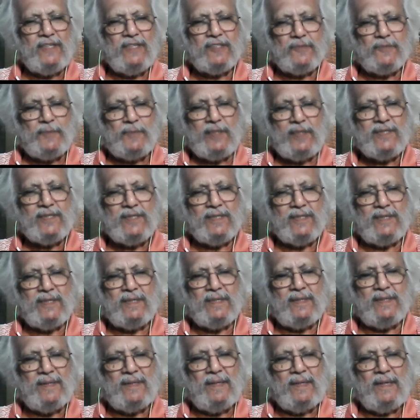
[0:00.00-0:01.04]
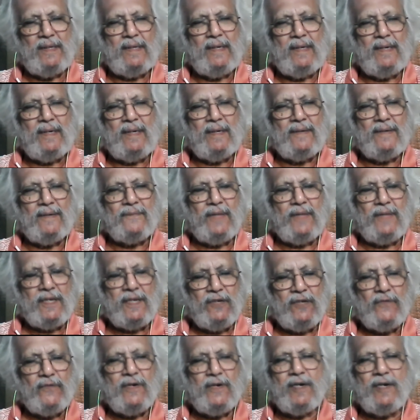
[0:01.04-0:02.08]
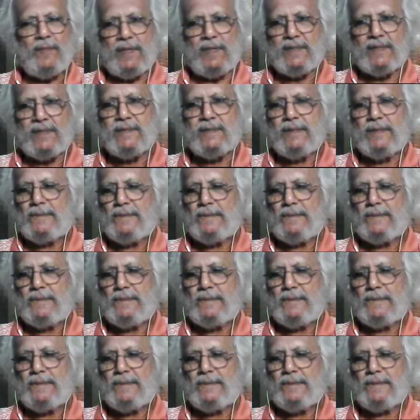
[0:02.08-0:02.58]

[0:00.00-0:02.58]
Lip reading: special. Thank you very much.